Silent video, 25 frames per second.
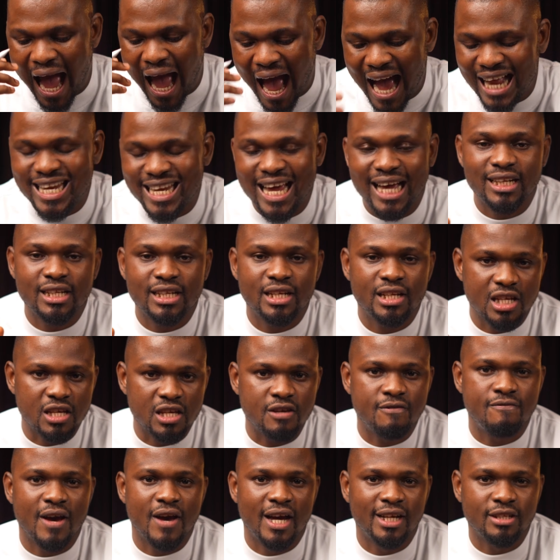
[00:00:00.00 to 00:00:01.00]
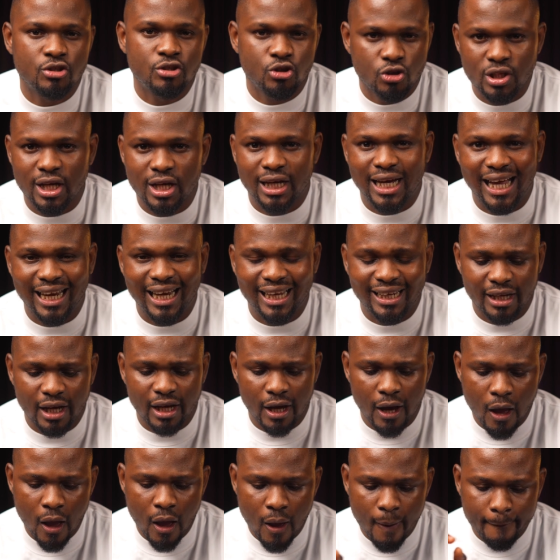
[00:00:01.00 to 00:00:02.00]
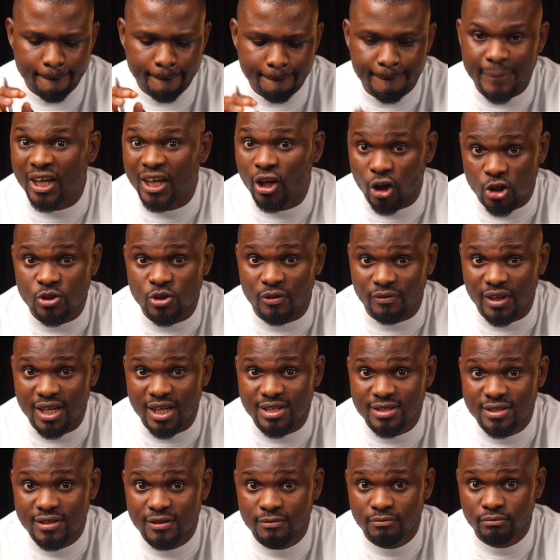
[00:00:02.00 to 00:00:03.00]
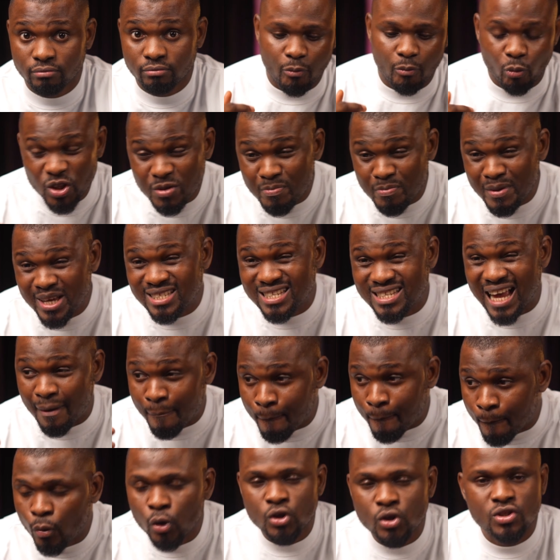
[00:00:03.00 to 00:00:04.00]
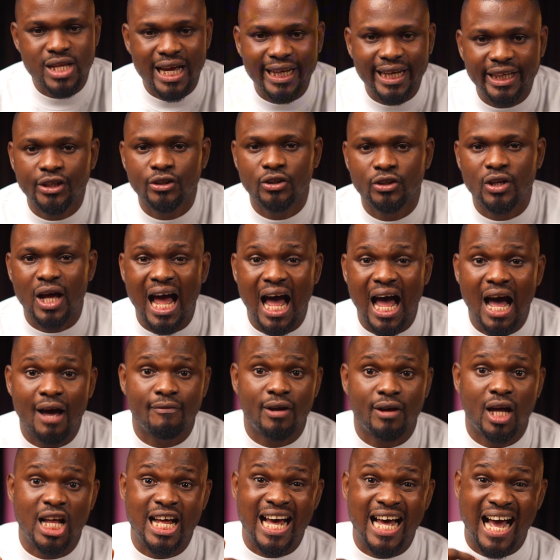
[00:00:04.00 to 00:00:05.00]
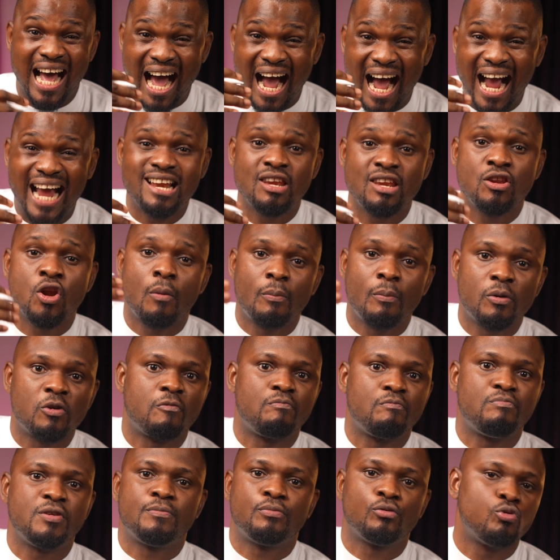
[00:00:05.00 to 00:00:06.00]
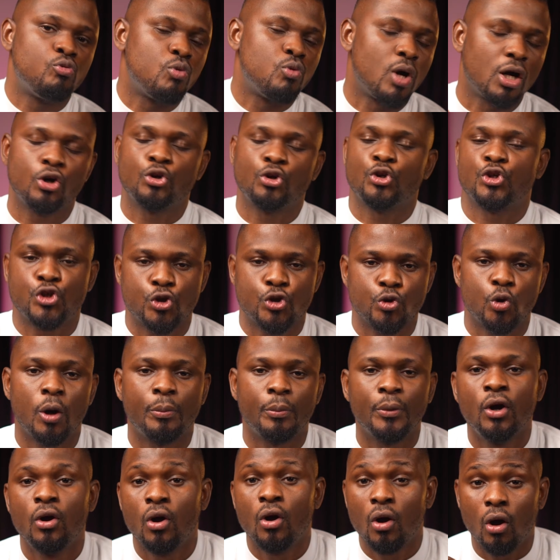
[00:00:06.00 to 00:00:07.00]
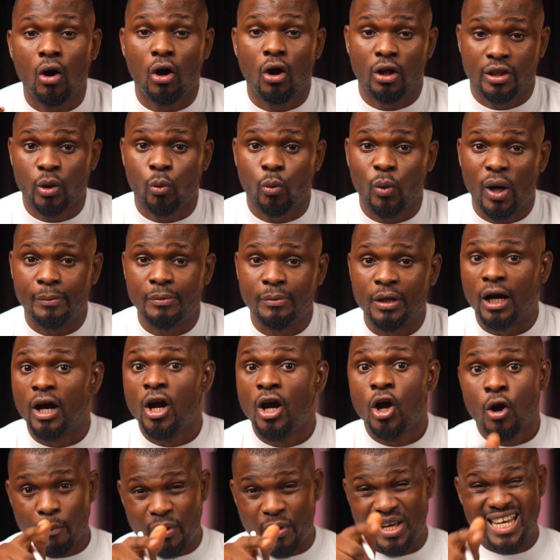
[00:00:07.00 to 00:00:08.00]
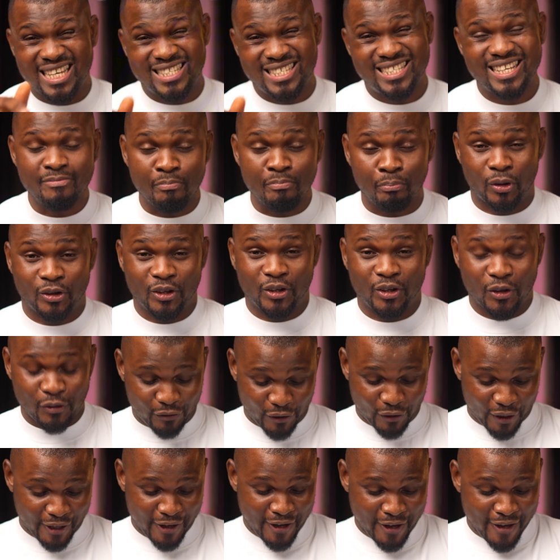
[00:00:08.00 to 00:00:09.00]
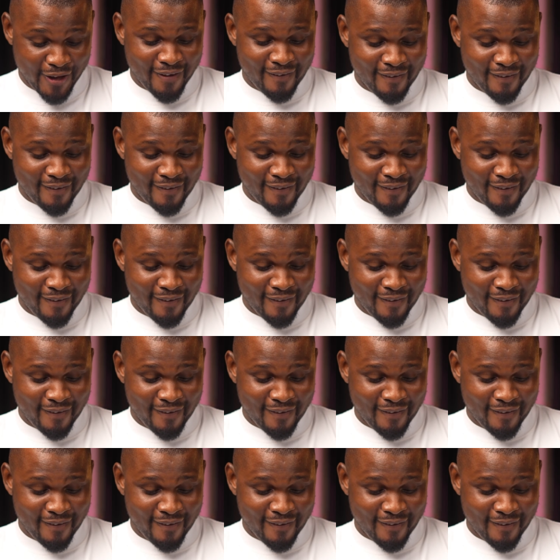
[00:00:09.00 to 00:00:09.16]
added the event to their calendar because of this, which means I'm most likely gonna have a high number of people who are gonna show up on the web now. But here's the important thing.